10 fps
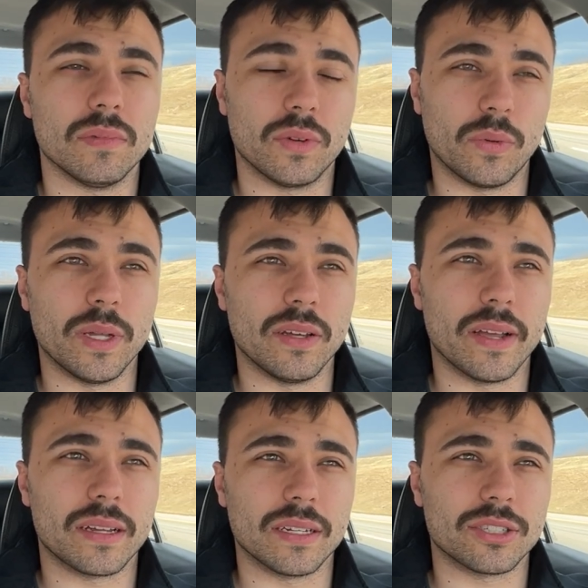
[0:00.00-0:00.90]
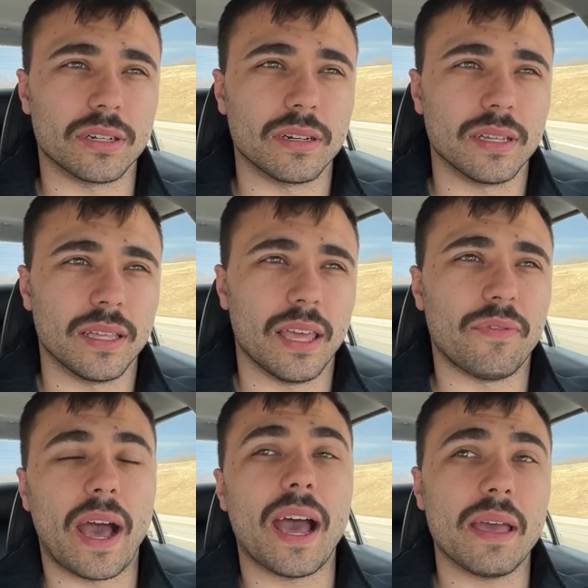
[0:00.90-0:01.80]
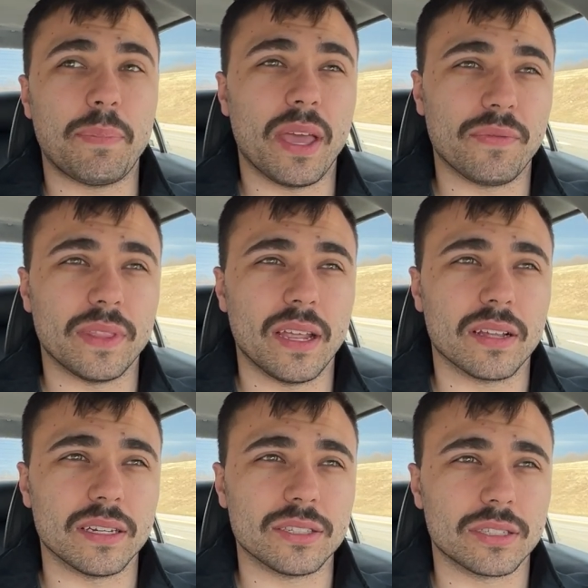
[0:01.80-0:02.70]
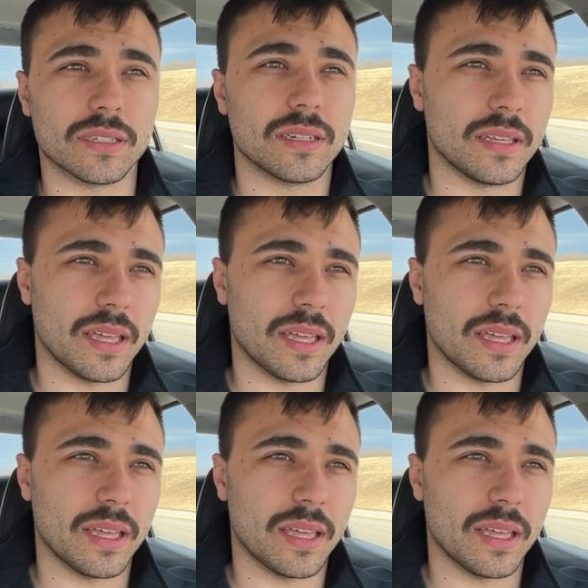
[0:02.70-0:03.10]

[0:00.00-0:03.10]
with a window air conditioner, if I pay for the air conditioner